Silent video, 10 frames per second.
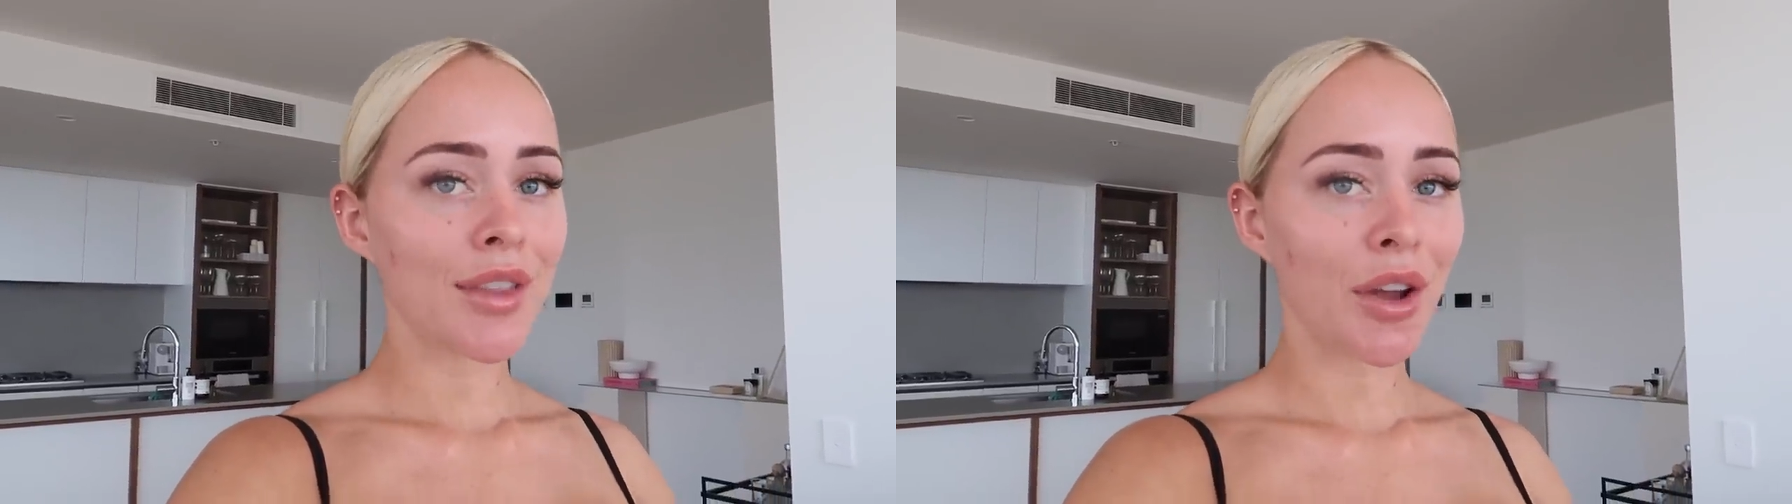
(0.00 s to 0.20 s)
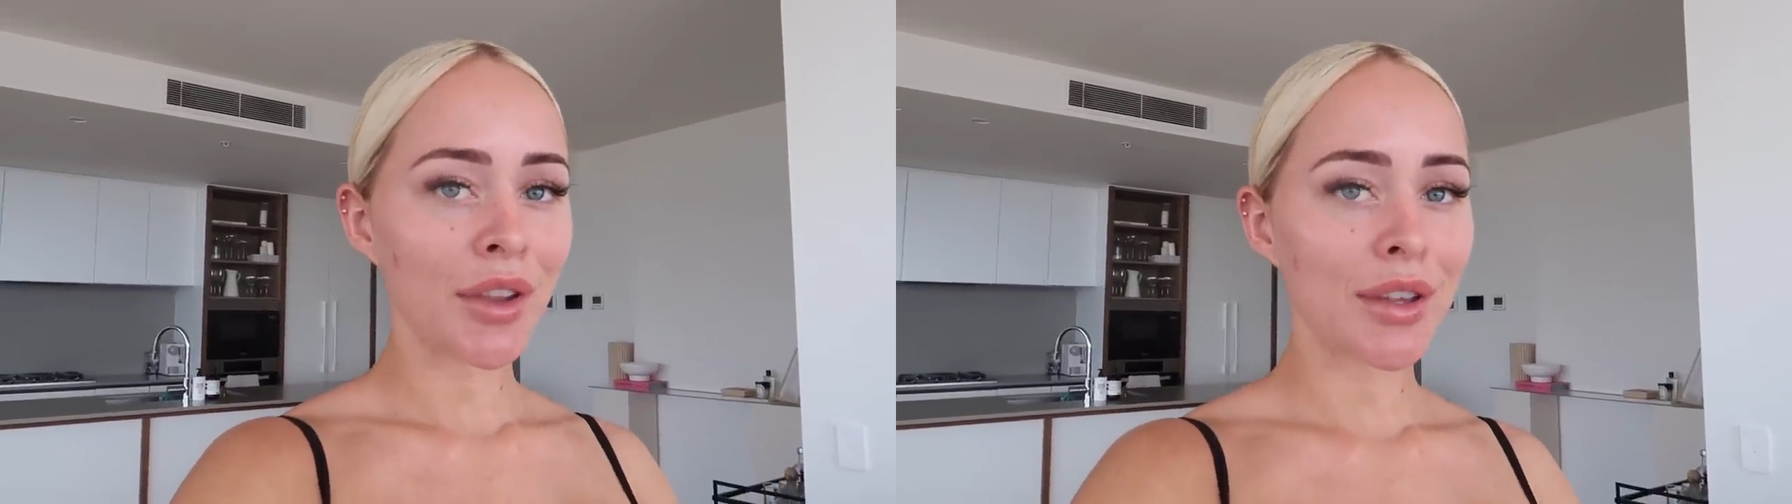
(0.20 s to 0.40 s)

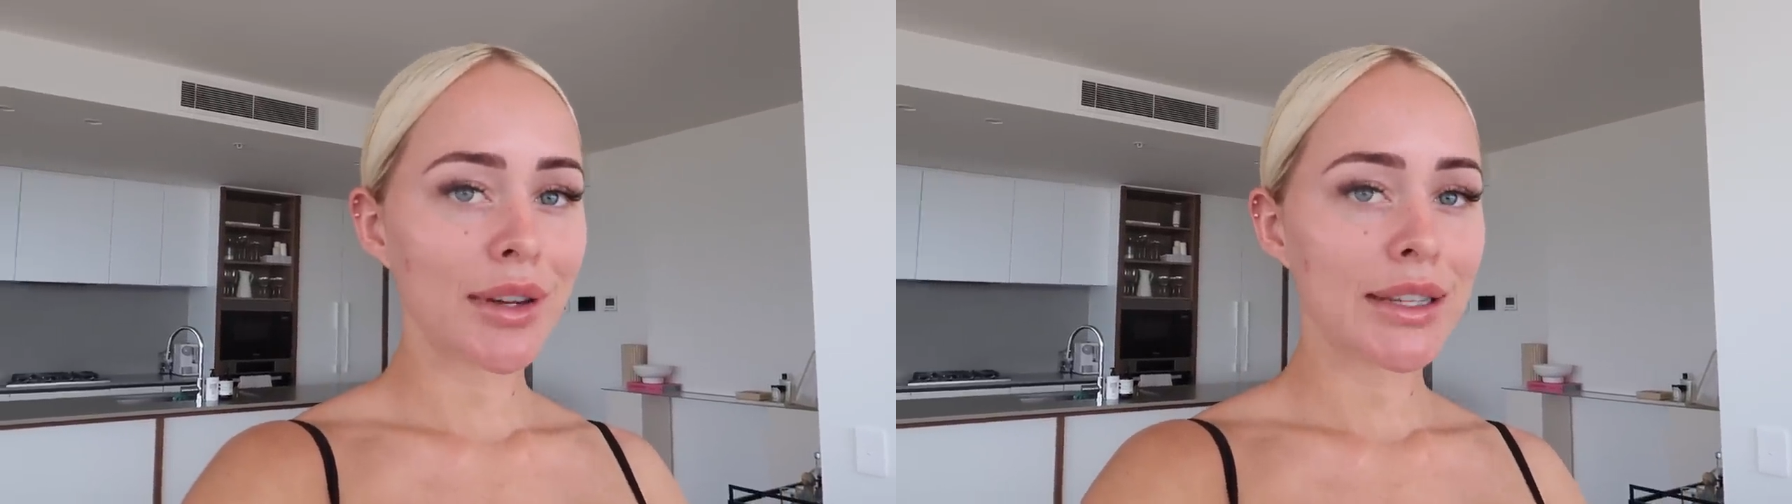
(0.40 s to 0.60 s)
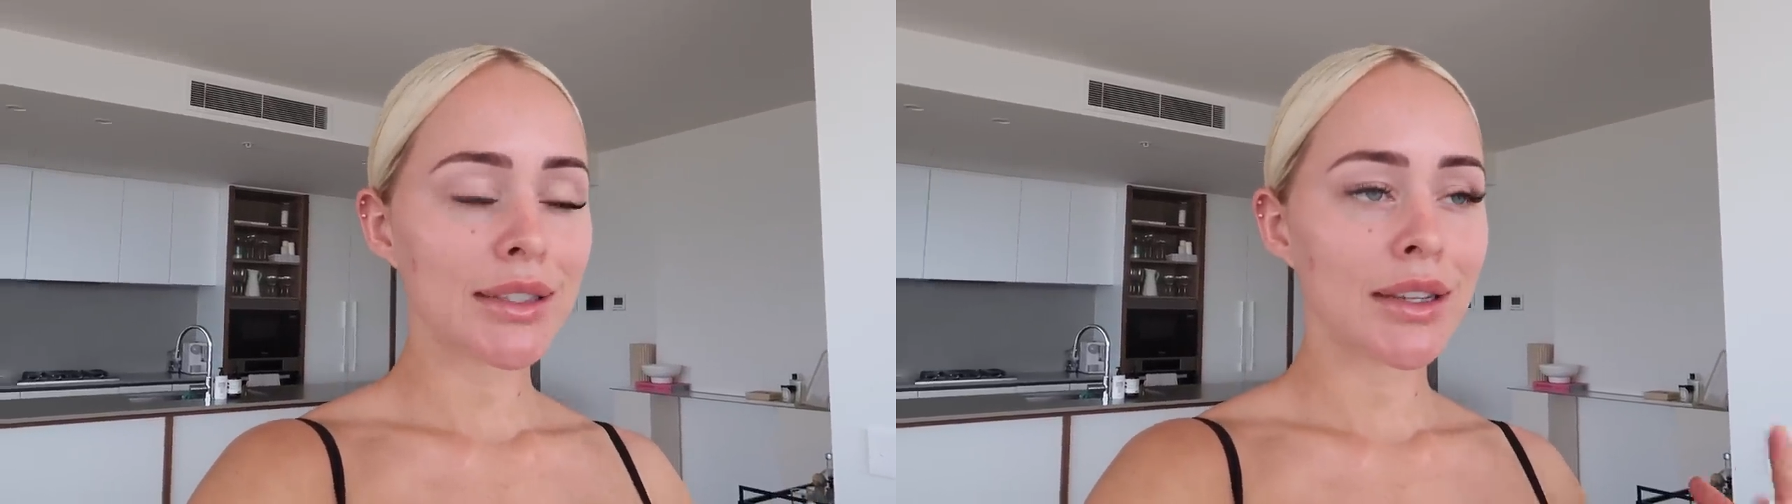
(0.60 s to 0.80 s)
The only
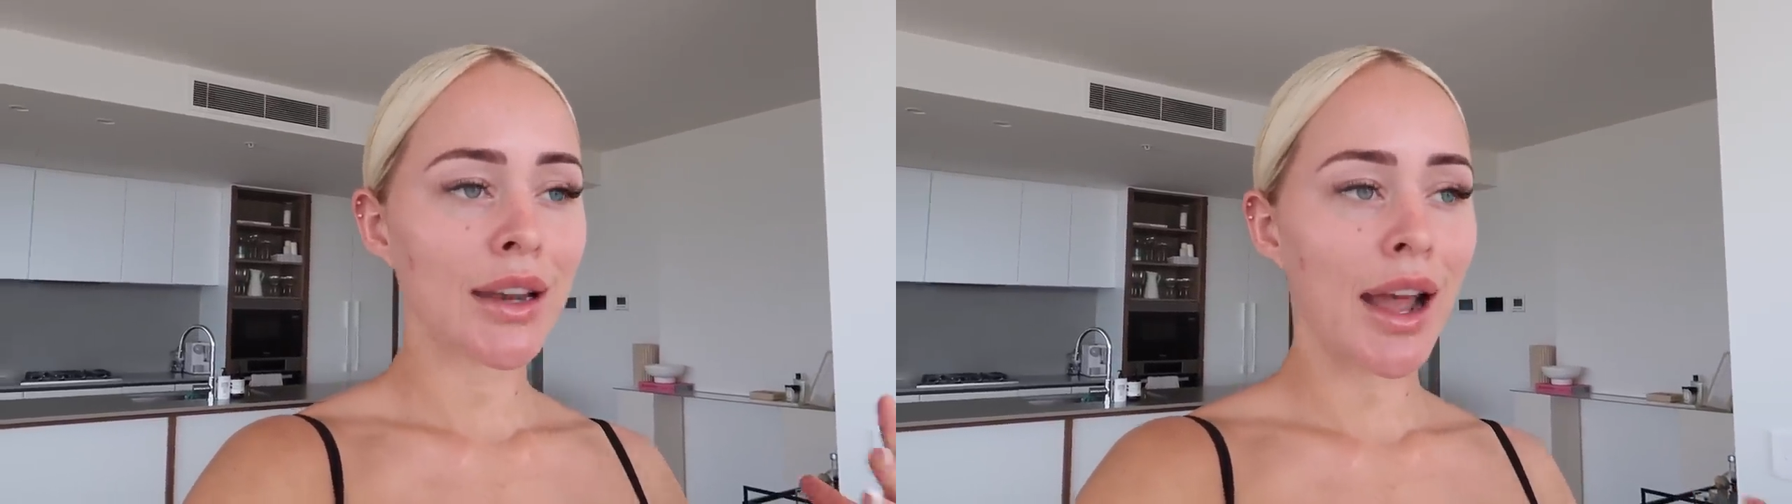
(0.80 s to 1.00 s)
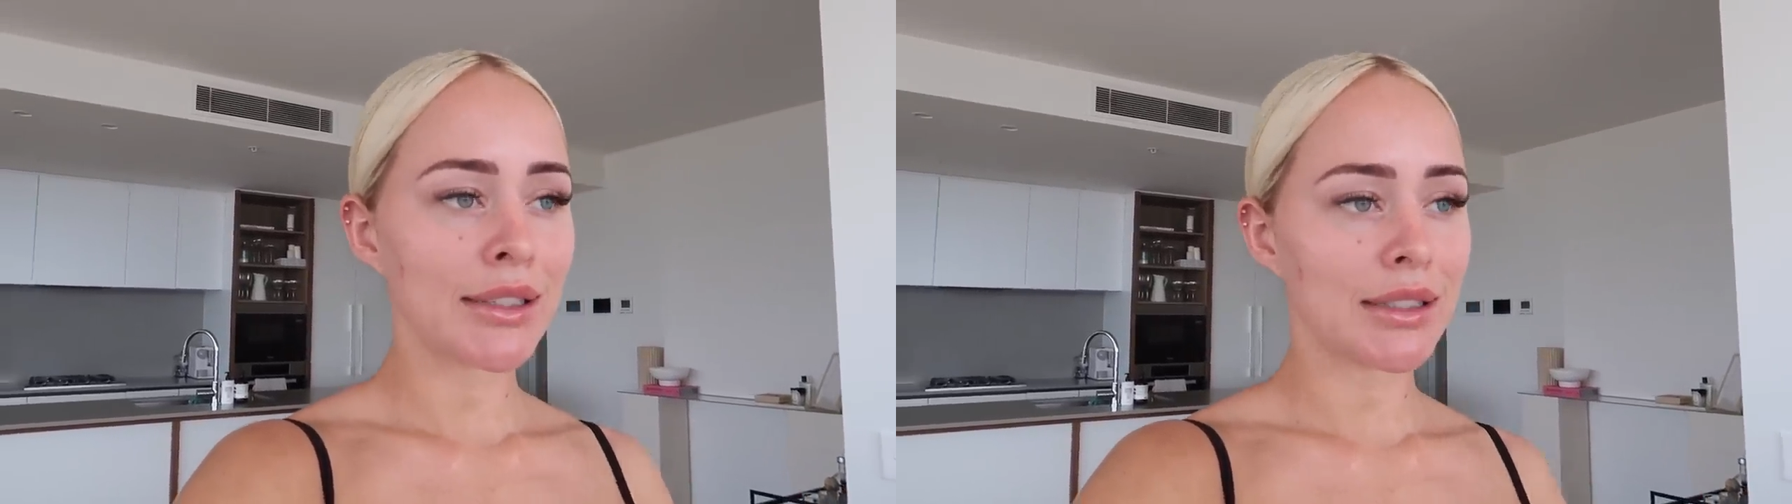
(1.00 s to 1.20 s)
reason
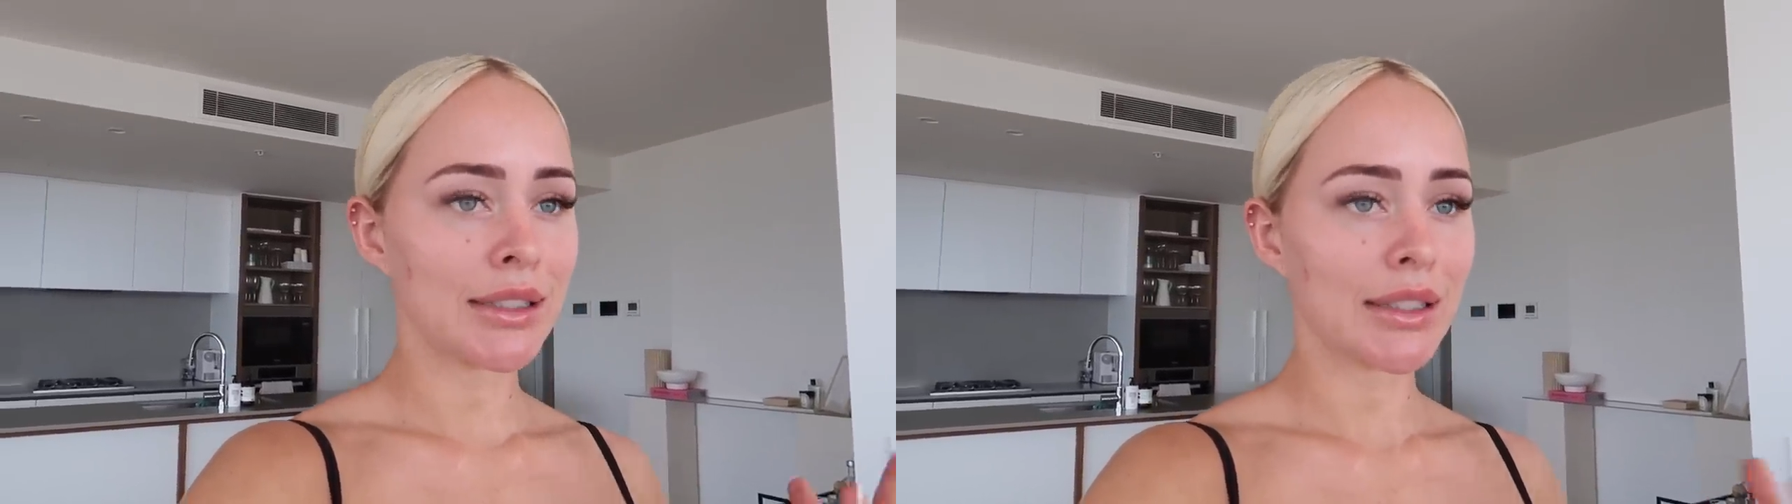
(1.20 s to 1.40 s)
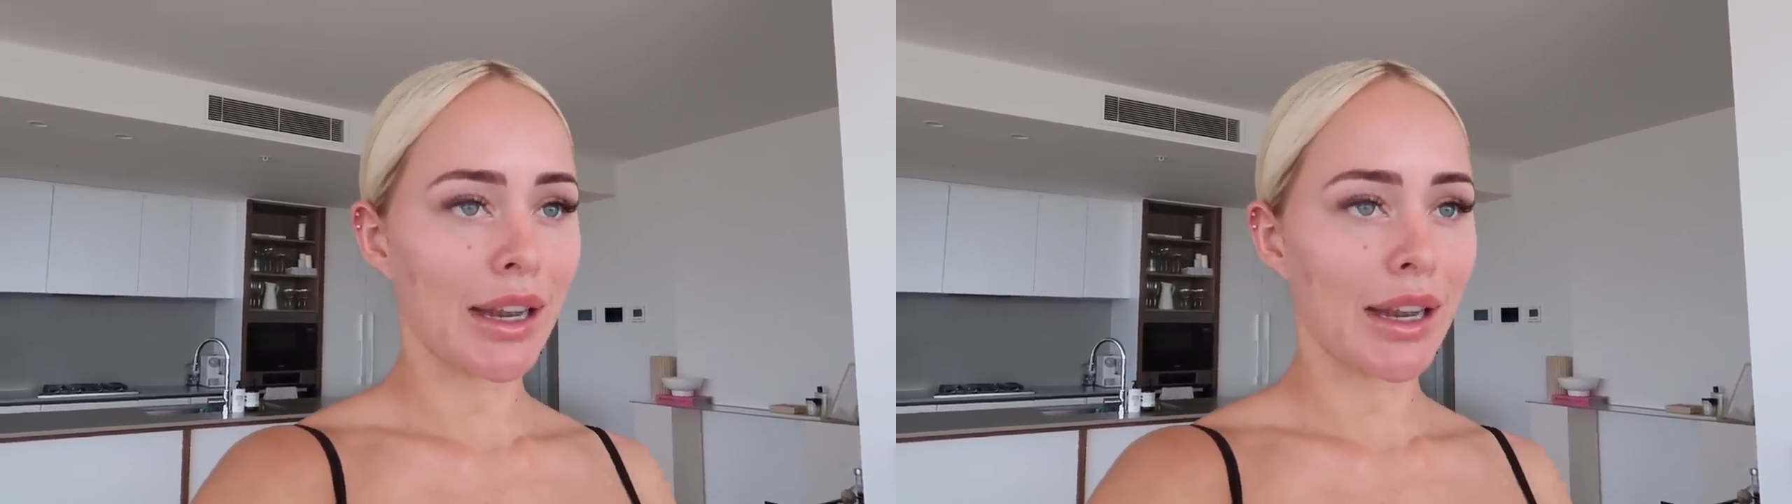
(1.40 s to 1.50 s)
I didn't